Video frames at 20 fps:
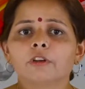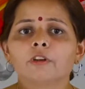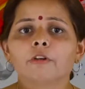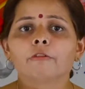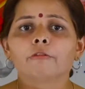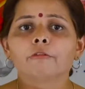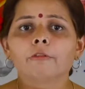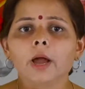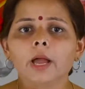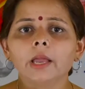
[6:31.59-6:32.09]

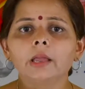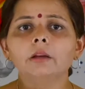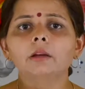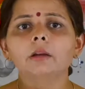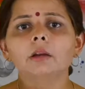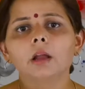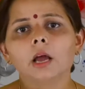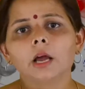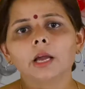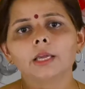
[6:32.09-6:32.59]
Fire
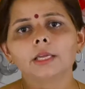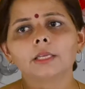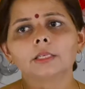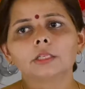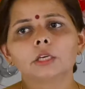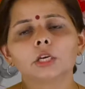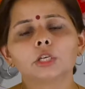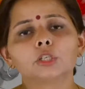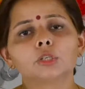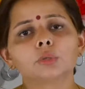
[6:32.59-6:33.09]
and ice
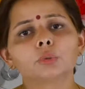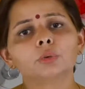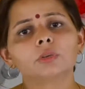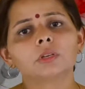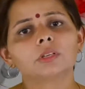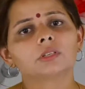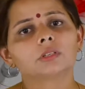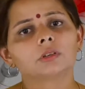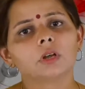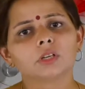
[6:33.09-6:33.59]
are 2
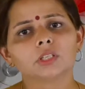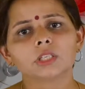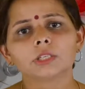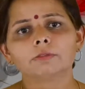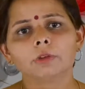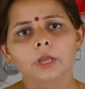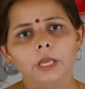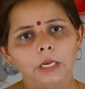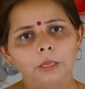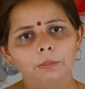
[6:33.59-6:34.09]
destructive
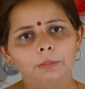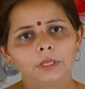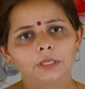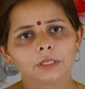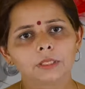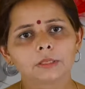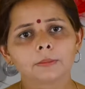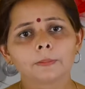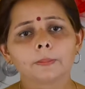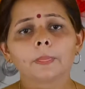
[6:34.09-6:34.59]

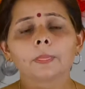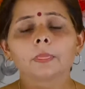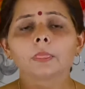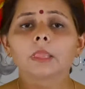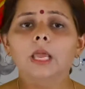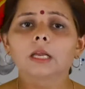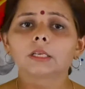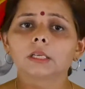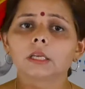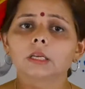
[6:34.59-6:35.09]
elements
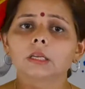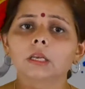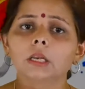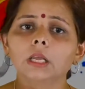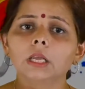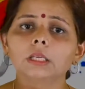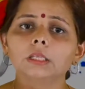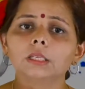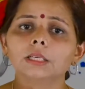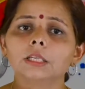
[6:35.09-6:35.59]
that can
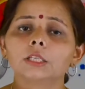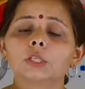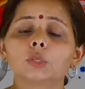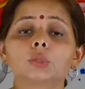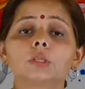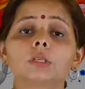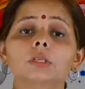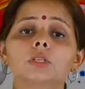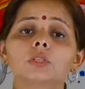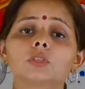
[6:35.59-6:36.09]
lead to
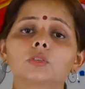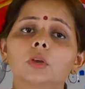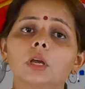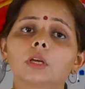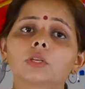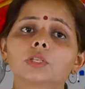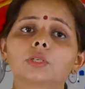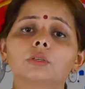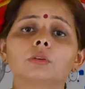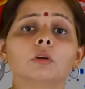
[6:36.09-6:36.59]
the
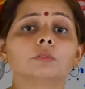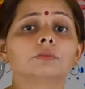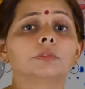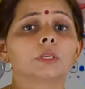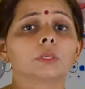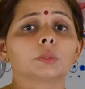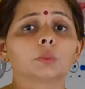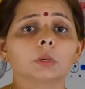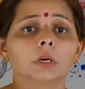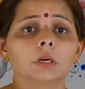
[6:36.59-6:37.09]
destruction of
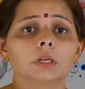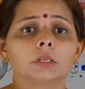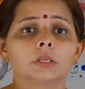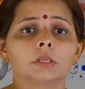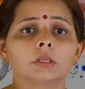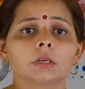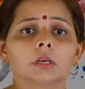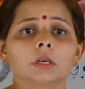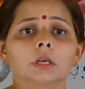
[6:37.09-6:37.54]
this world.